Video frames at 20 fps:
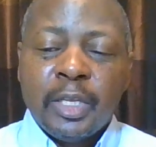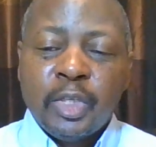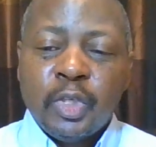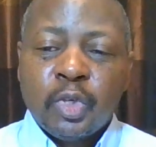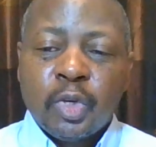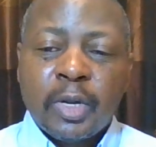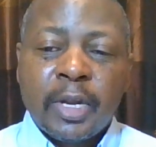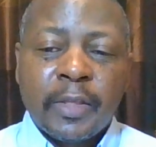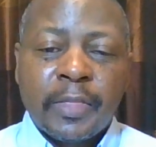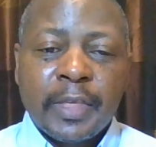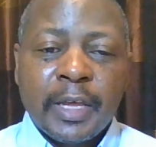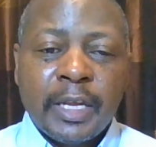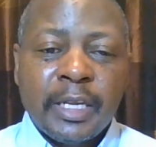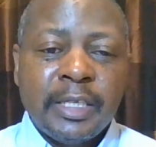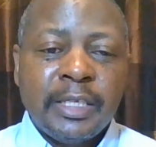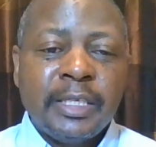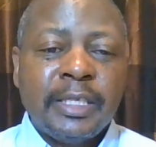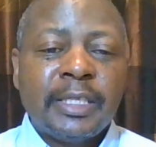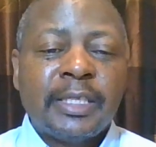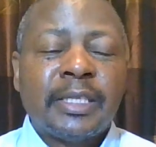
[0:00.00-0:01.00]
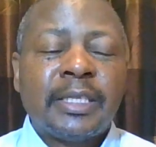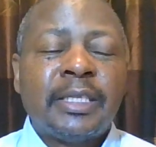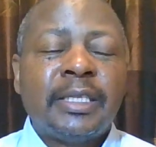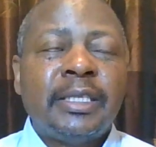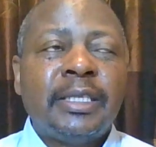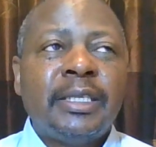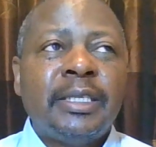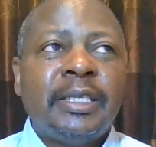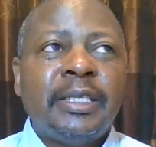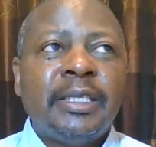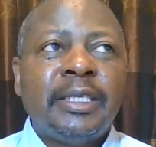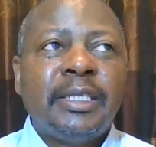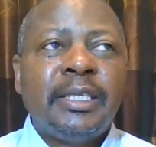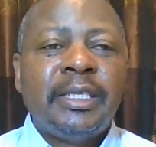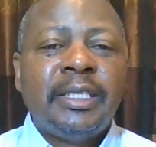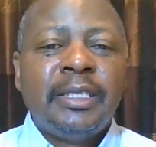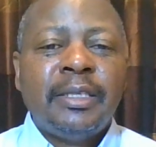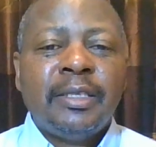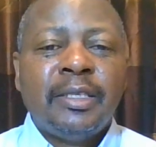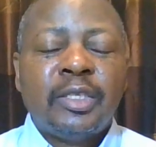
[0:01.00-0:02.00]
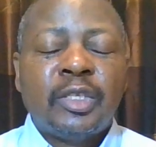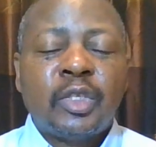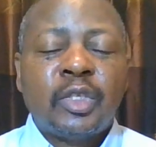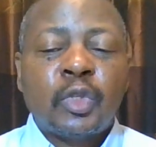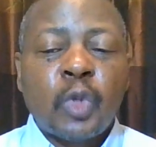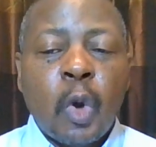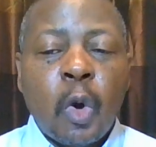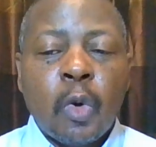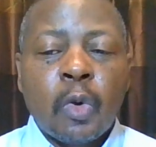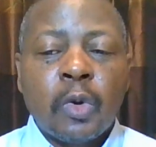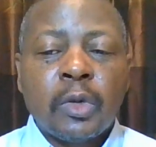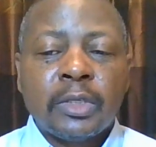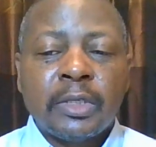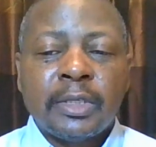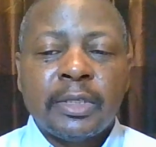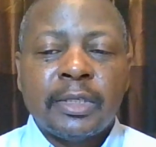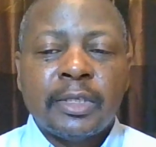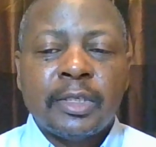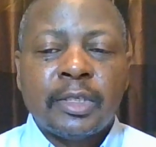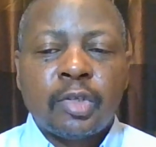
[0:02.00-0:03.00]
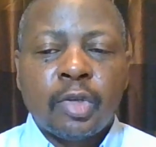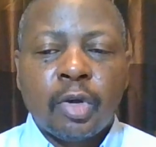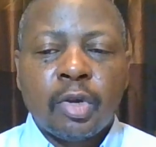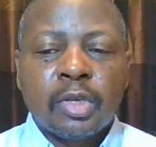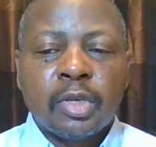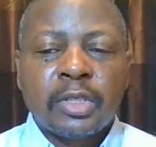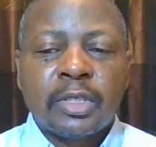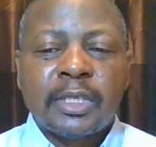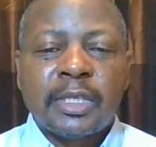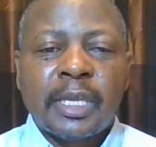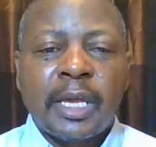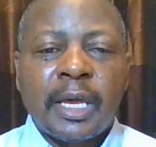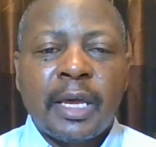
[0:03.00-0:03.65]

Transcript: Jonathan is King Saul's